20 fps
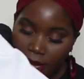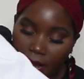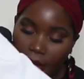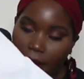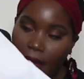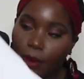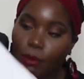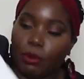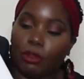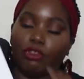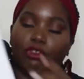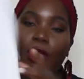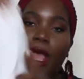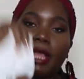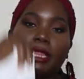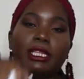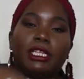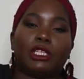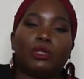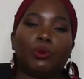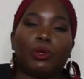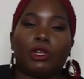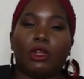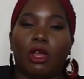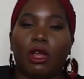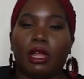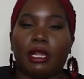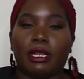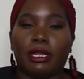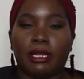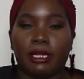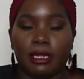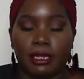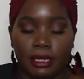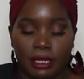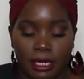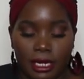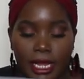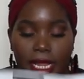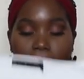All right, we'll try this one on.
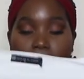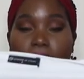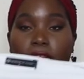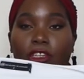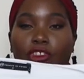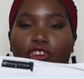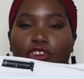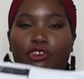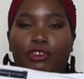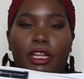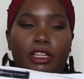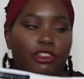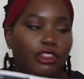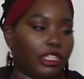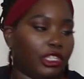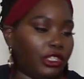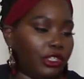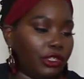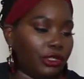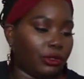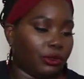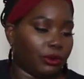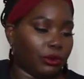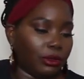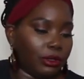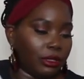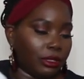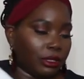And it's stretchy too.